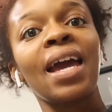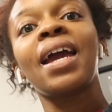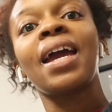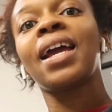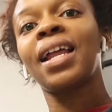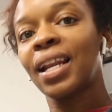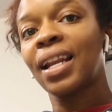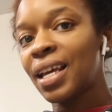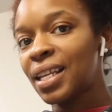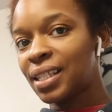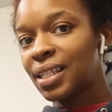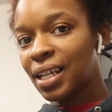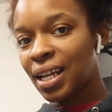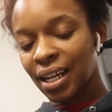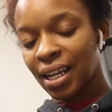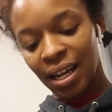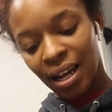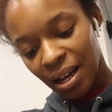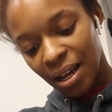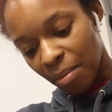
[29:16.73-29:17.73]
and let's
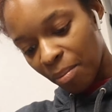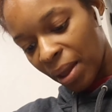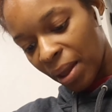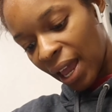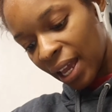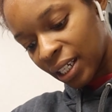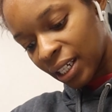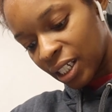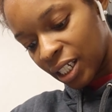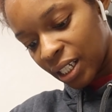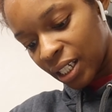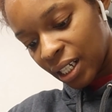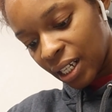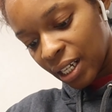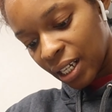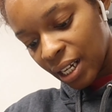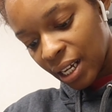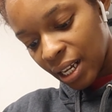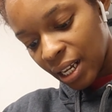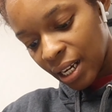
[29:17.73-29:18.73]
get it
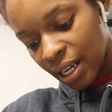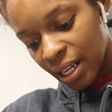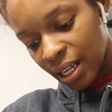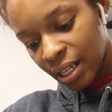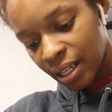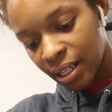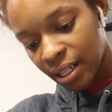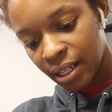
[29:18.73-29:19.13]
unpackaging.